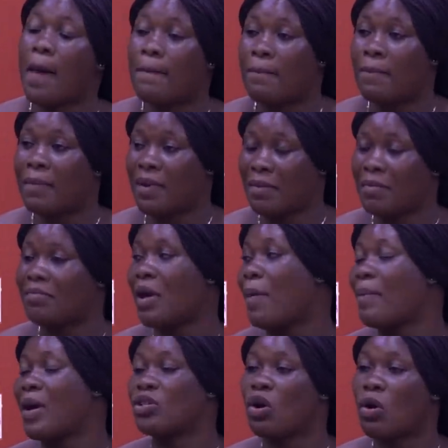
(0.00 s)
Mamma
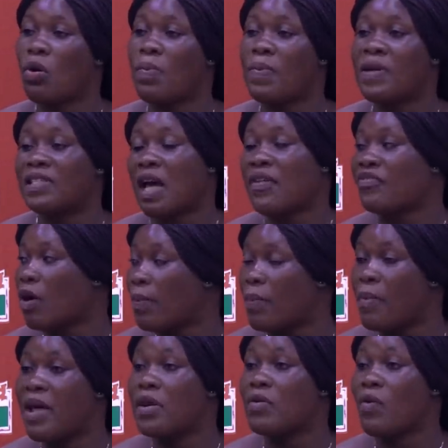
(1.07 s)
but only
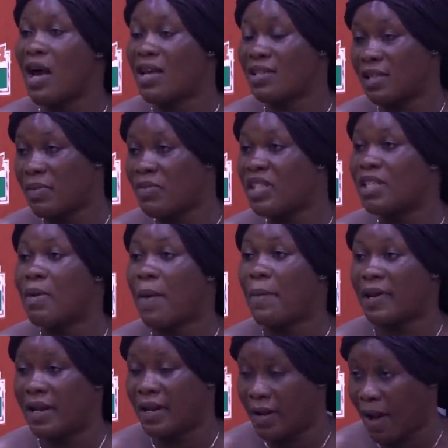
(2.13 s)
money once a medina